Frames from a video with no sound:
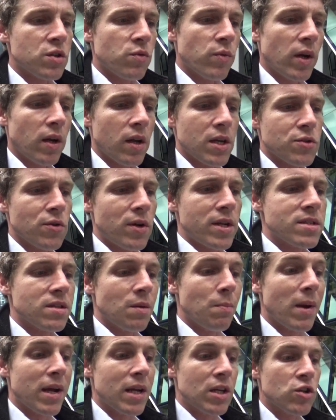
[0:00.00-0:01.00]
to realize, or at least the
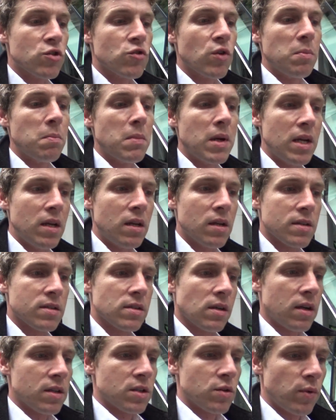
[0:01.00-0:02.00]
mainstream media
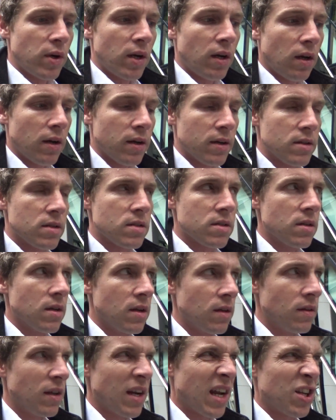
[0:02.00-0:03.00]
started to realize,
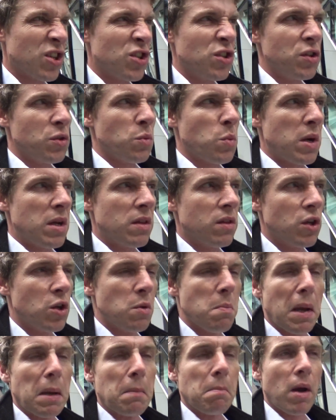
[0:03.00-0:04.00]
that actually the way that you
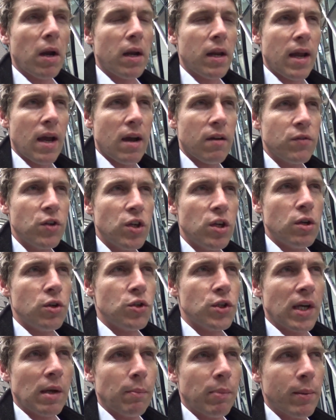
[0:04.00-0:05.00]
make money out of news,
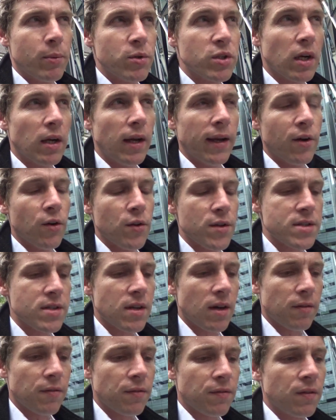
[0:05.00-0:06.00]
you get people to click on
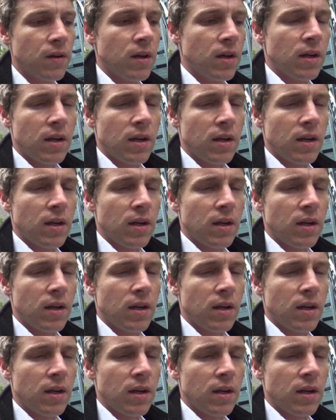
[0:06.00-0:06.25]
stuff,